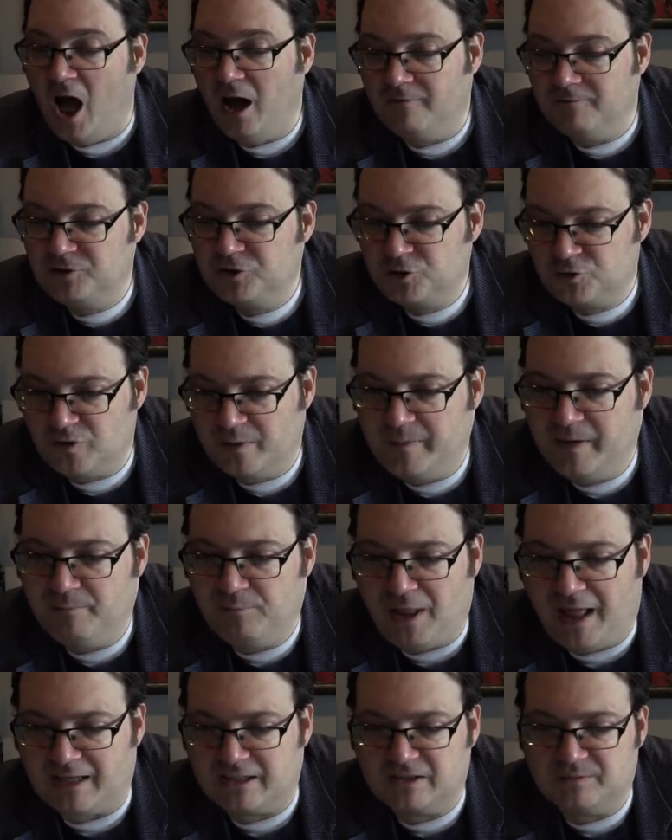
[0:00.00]
of streaming
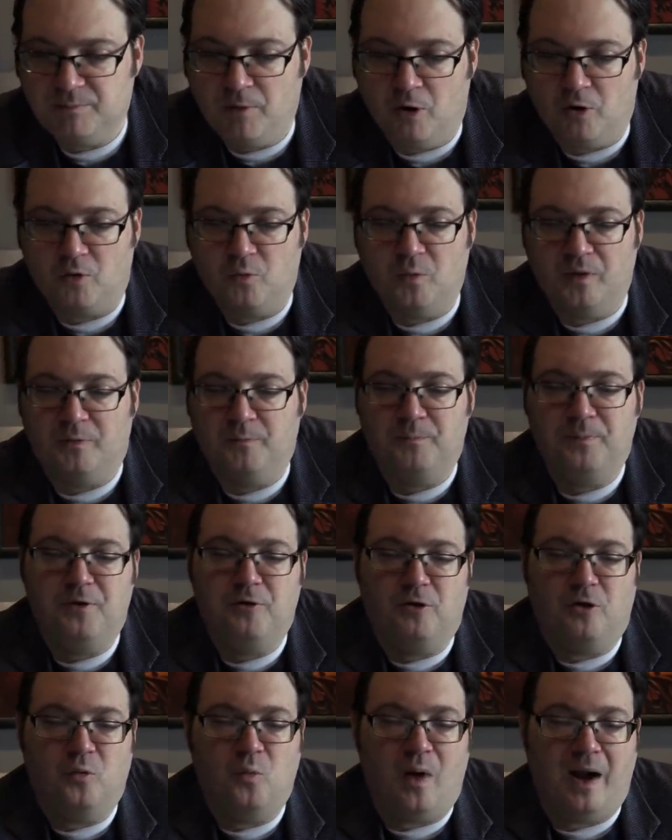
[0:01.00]
black smoke with
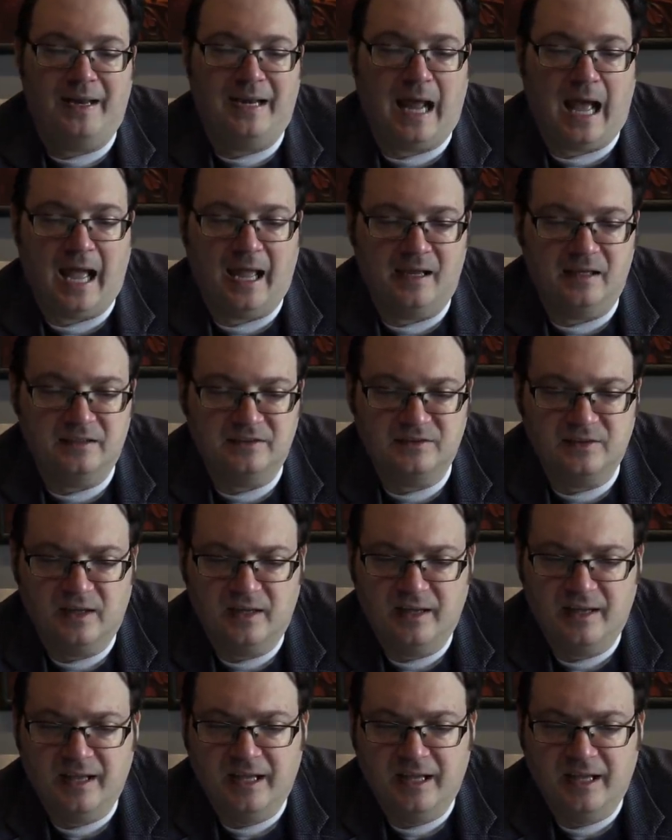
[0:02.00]
pure white eyes,